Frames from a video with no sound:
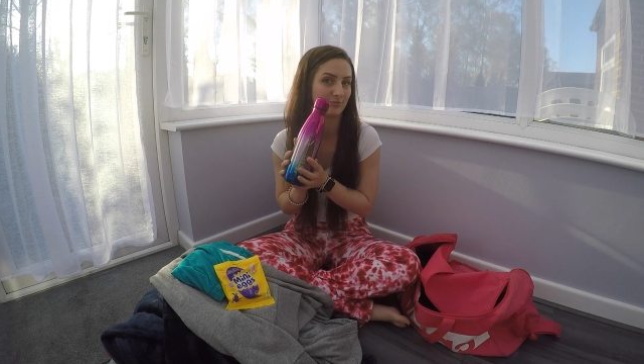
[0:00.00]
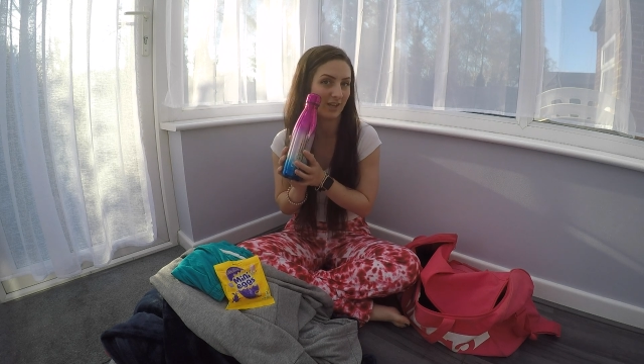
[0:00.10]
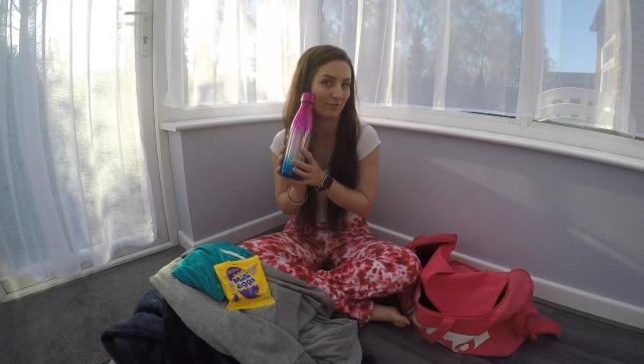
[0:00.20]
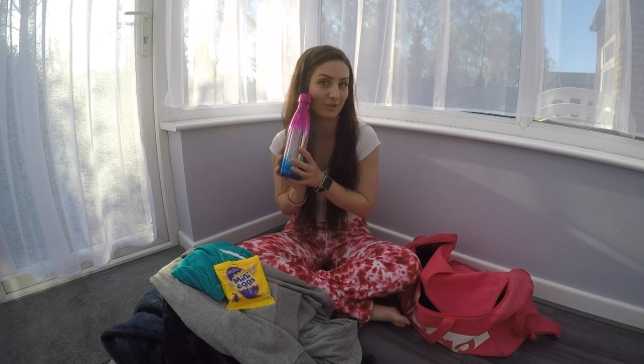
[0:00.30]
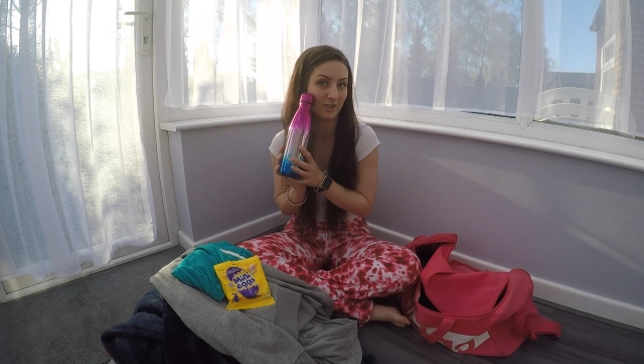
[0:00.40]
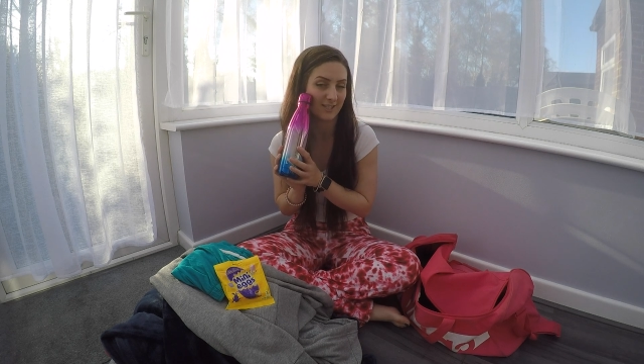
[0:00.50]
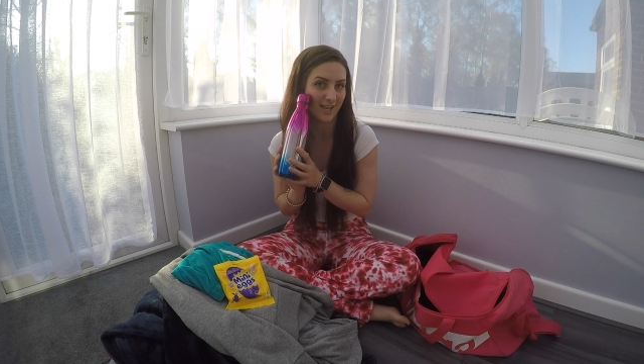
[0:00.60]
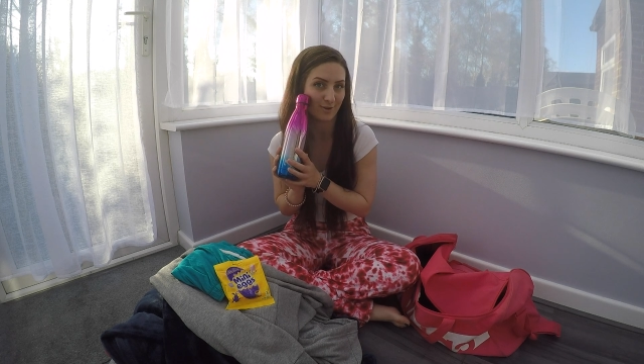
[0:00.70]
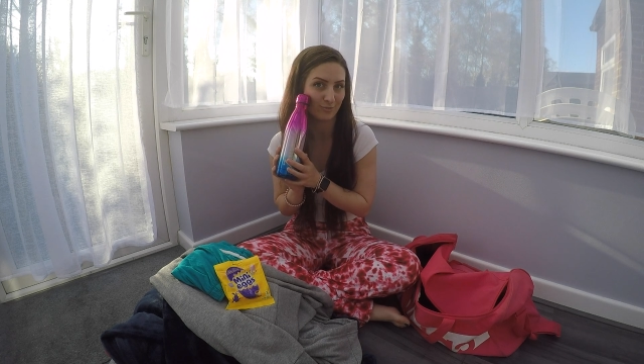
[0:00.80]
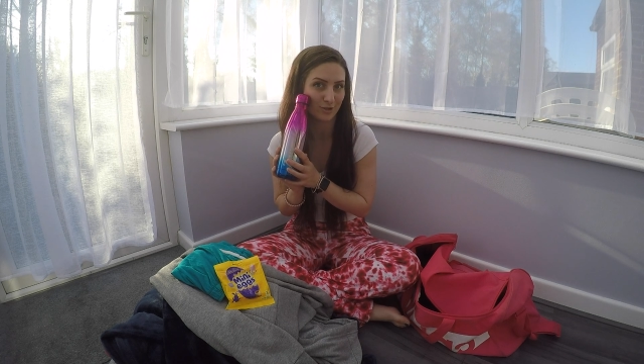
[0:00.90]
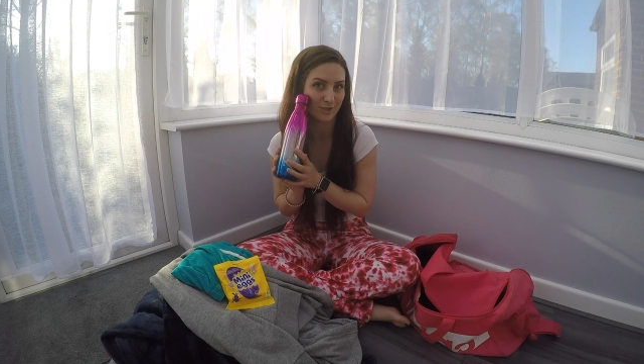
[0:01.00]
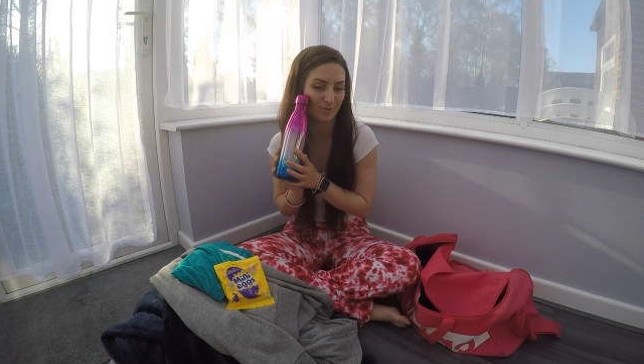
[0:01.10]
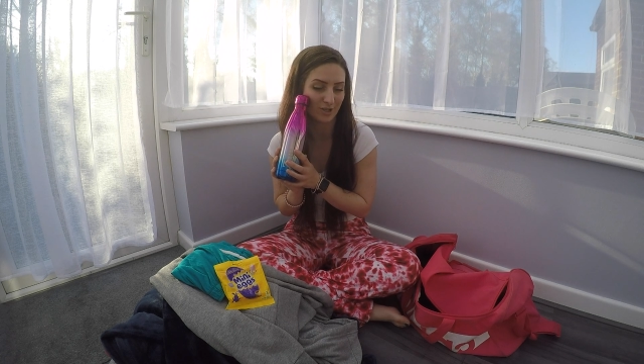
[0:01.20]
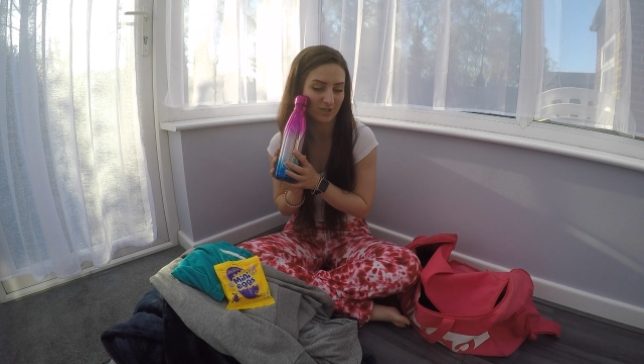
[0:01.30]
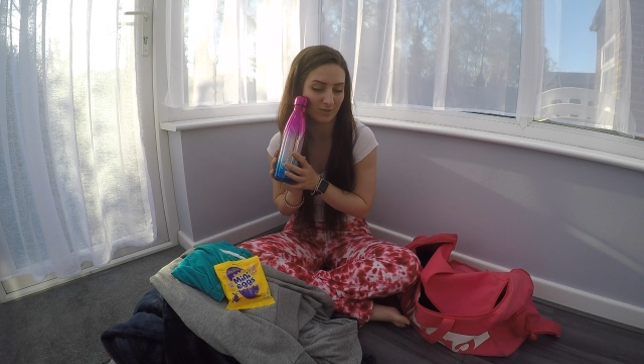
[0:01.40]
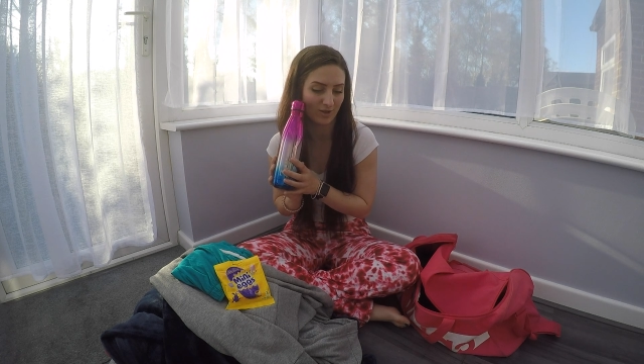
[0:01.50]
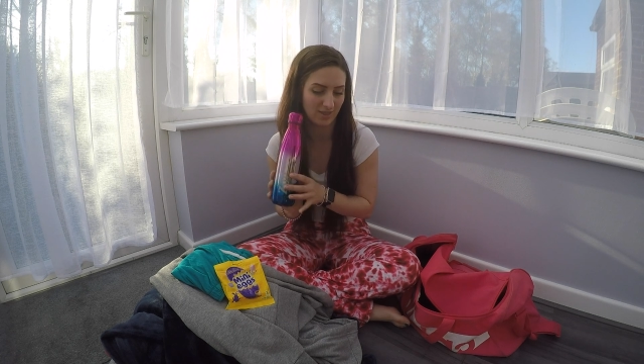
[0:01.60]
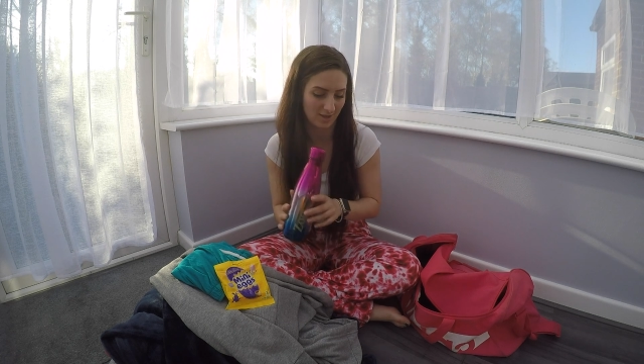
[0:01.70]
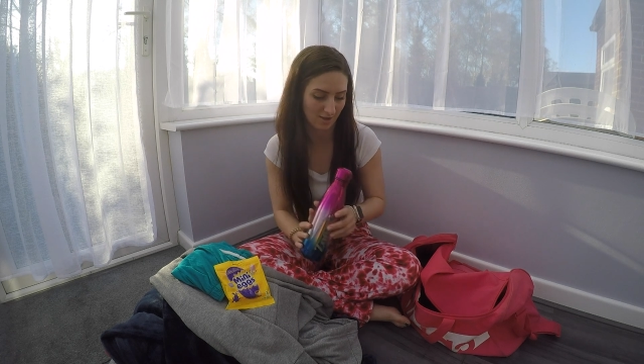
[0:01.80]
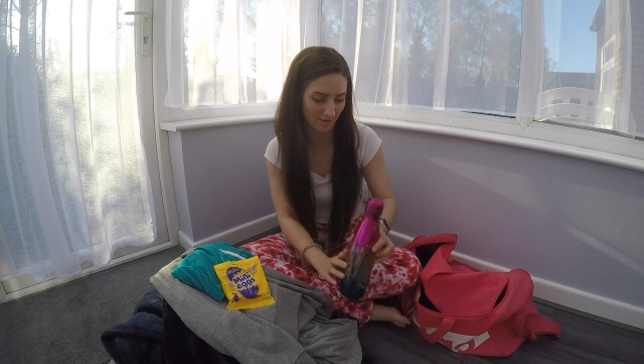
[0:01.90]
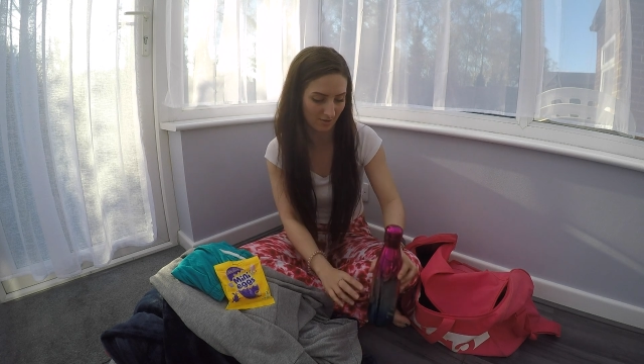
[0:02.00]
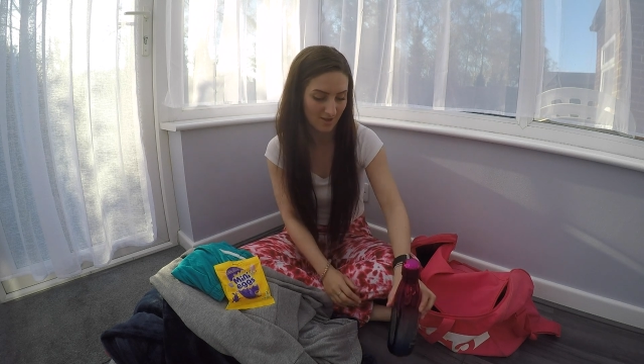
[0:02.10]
definitely take a water bottle with you.